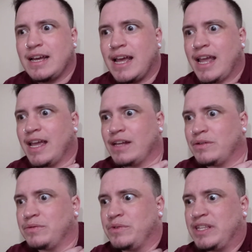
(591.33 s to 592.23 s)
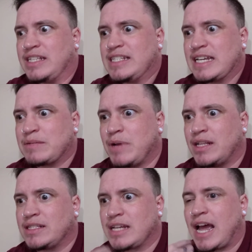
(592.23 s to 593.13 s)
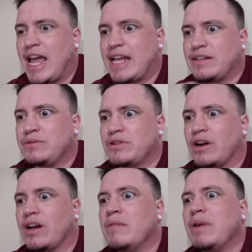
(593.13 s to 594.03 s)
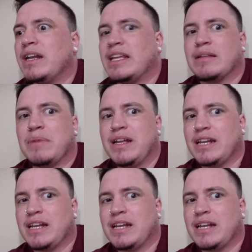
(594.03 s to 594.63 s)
And within 6 months, I had to start unbuttoning the button,